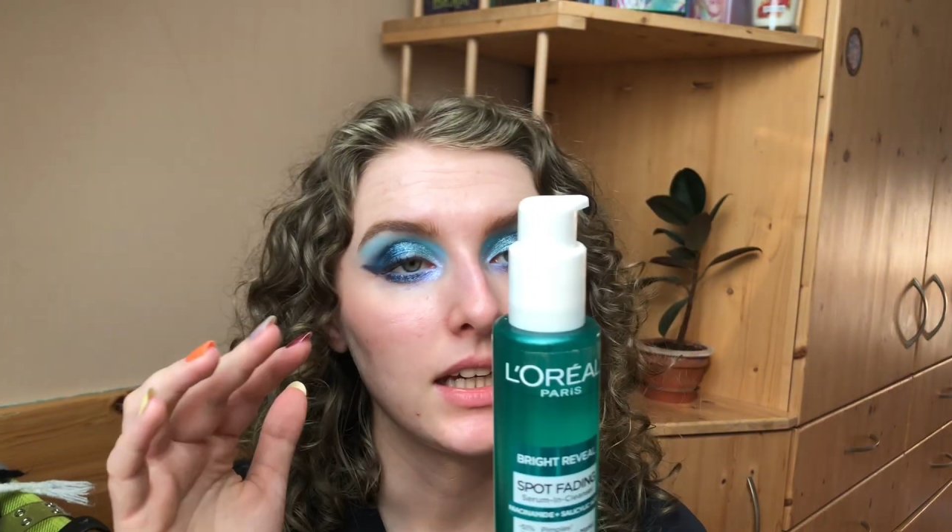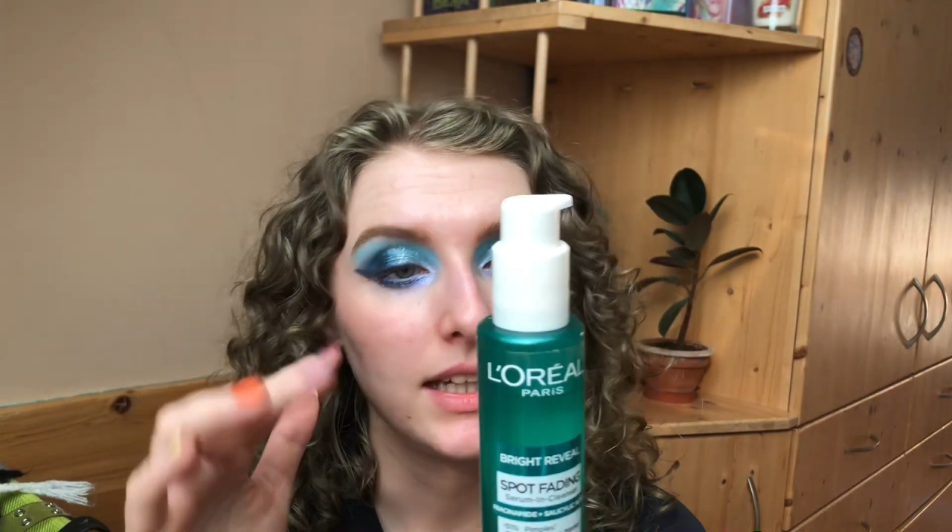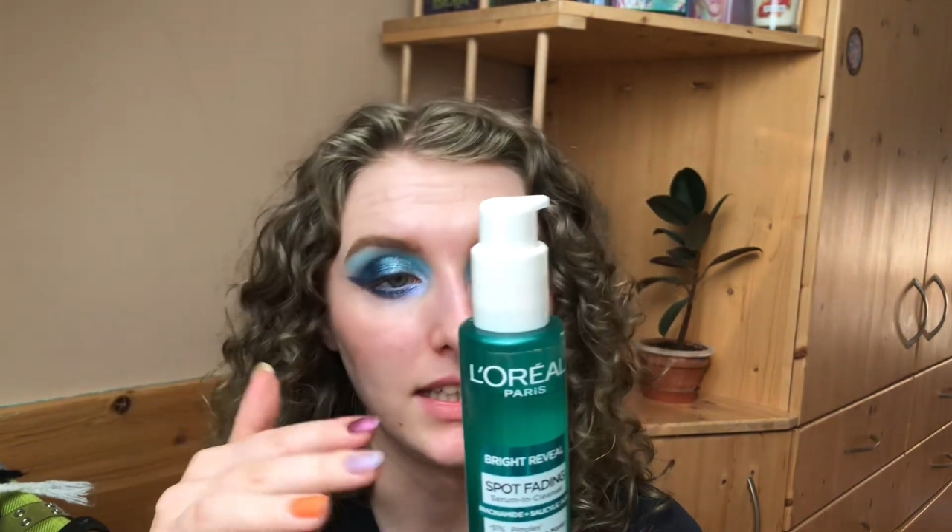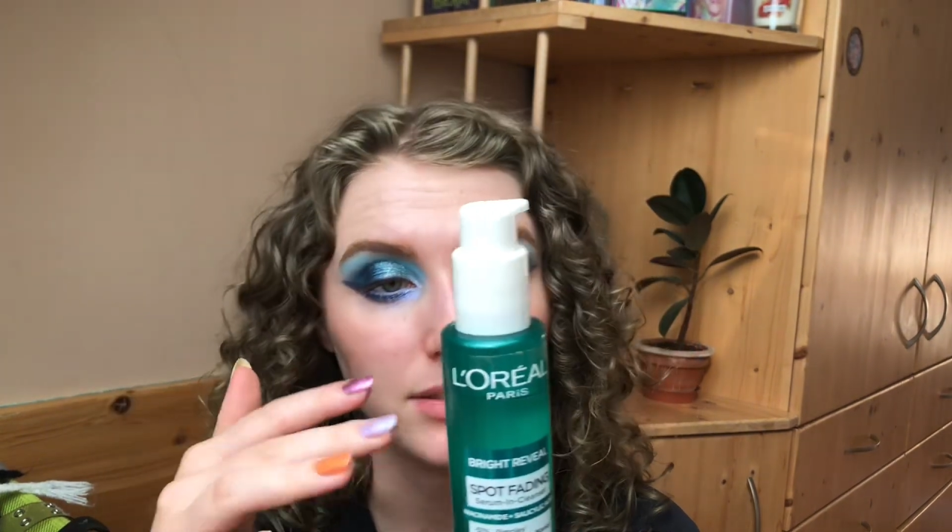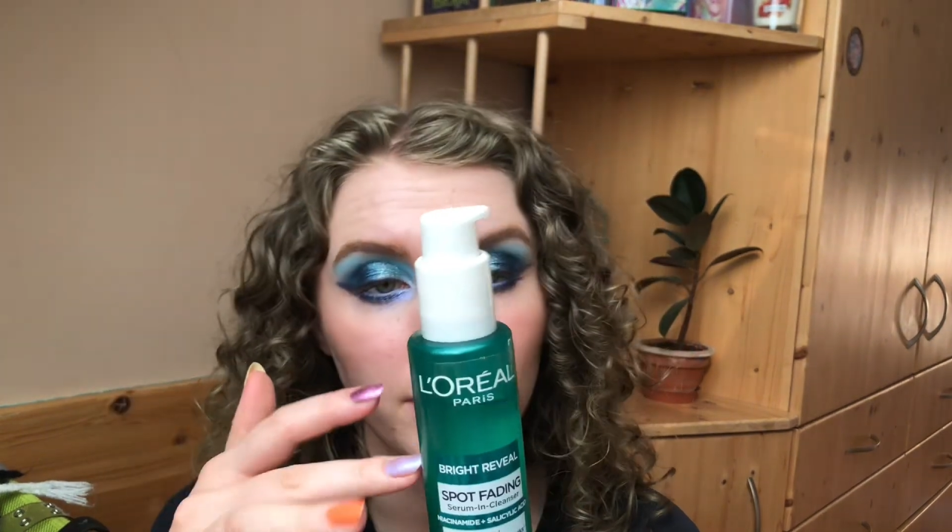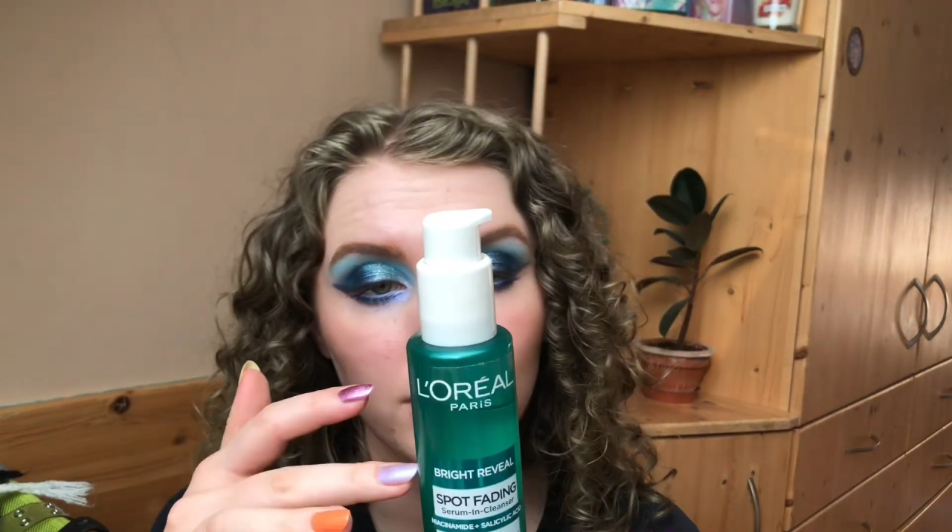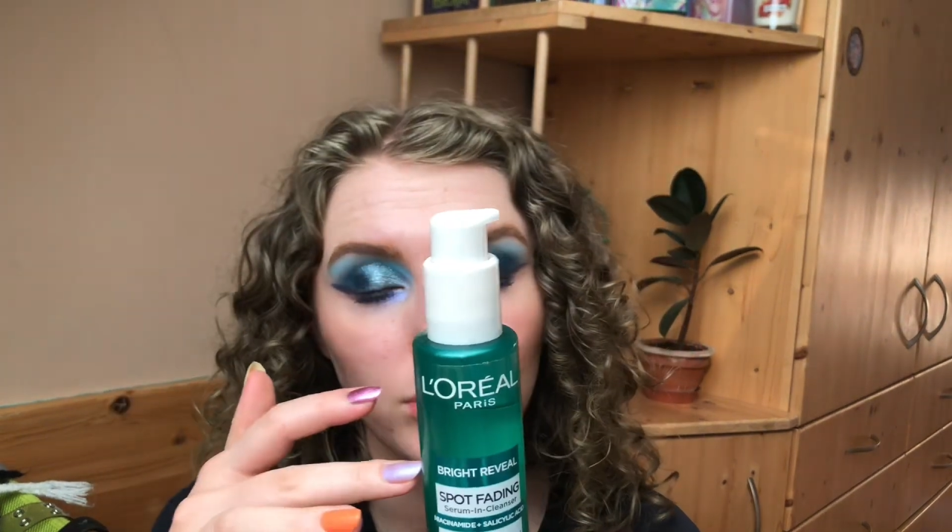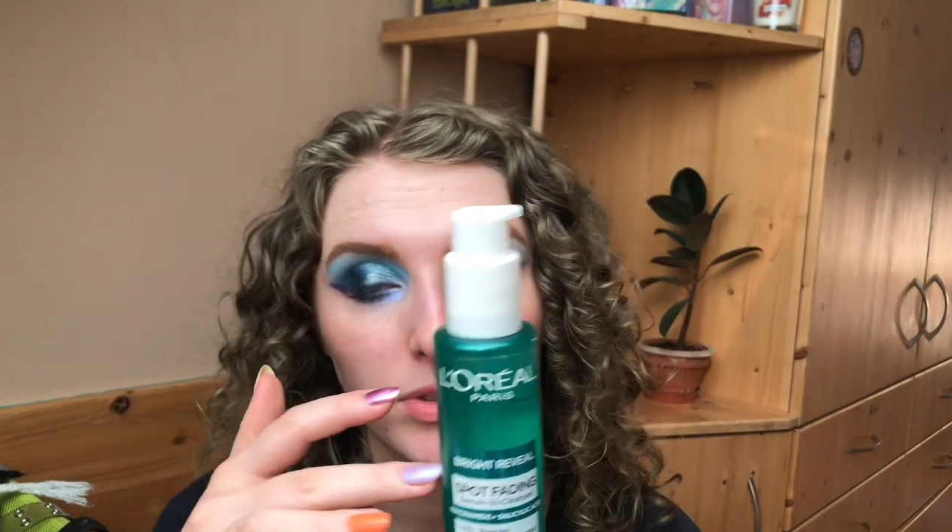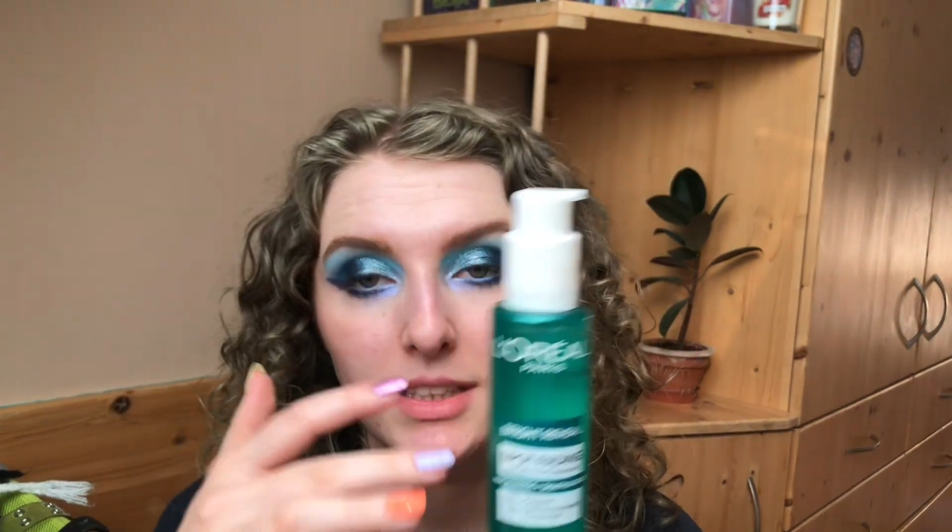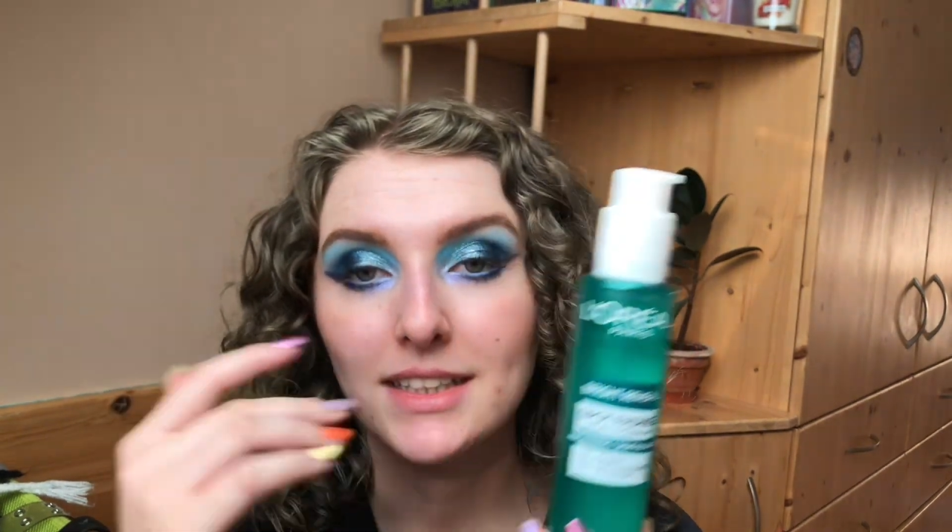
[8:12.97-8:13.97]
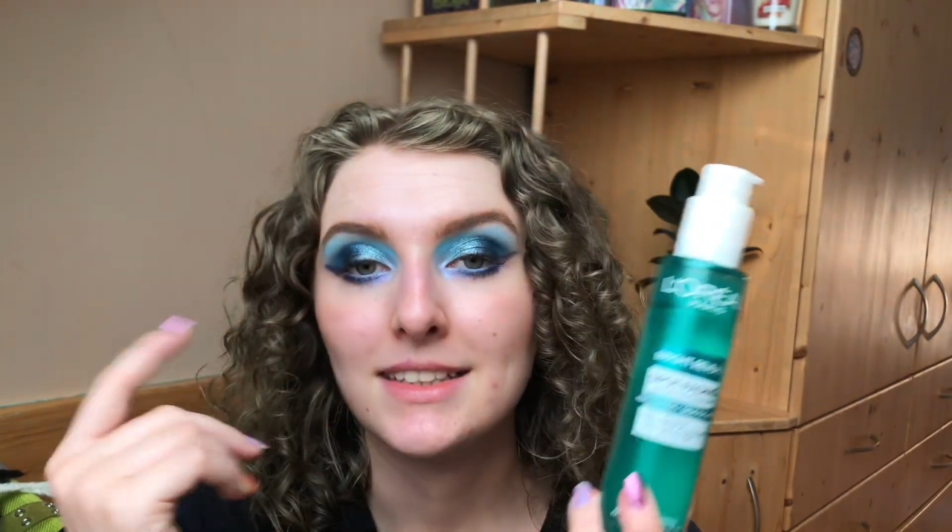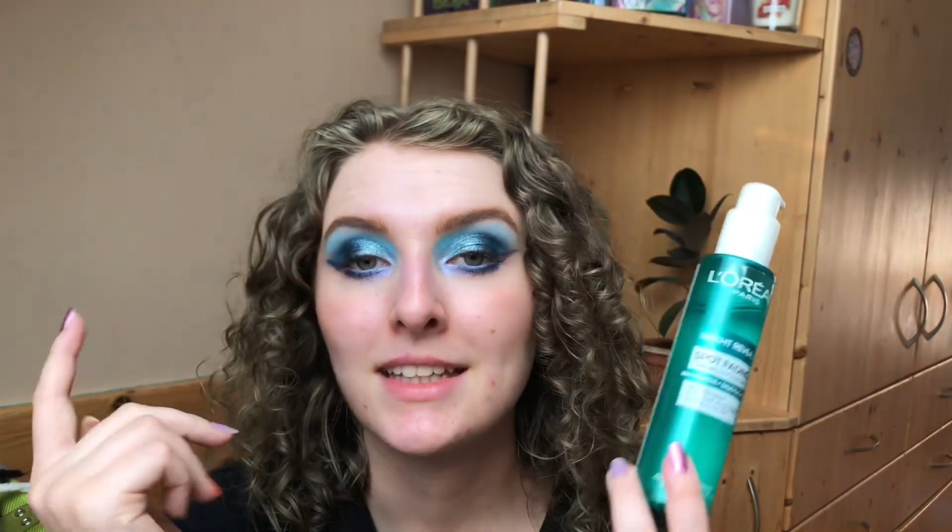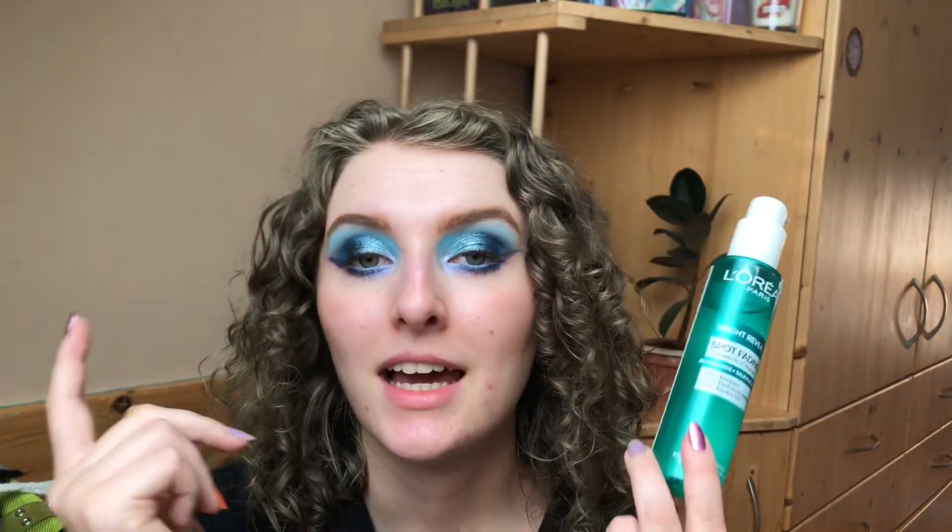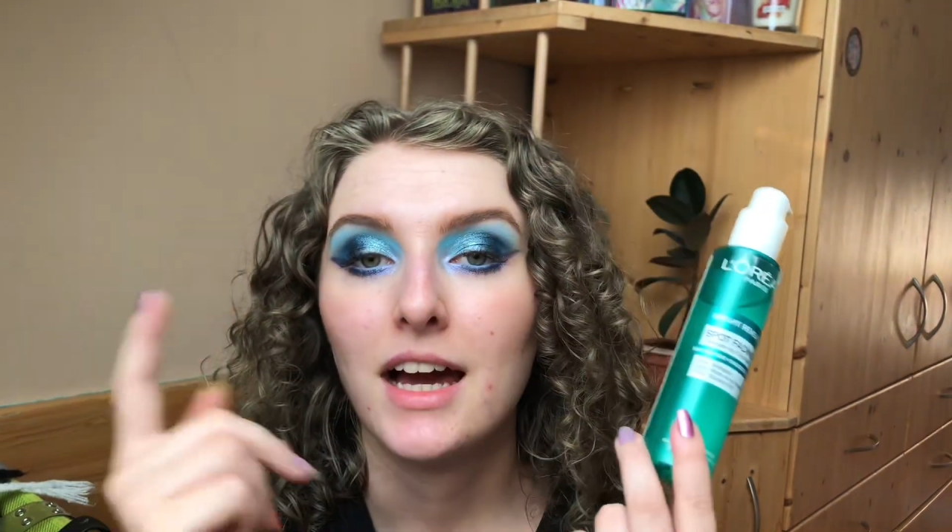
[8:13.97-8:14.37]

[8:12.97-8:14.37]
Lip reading: is better with this.